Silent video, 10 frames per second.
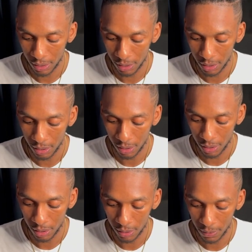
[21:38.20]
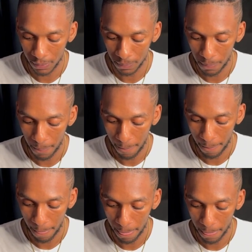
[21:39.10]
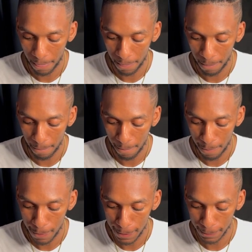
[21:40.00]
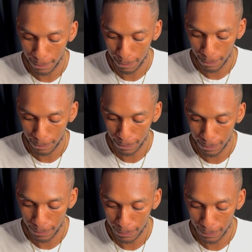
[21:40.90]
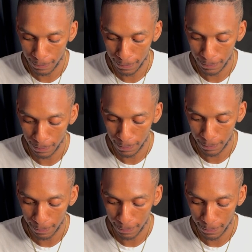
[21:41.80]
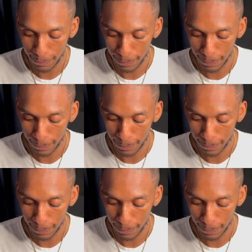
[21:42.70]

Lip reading: (no one is talking)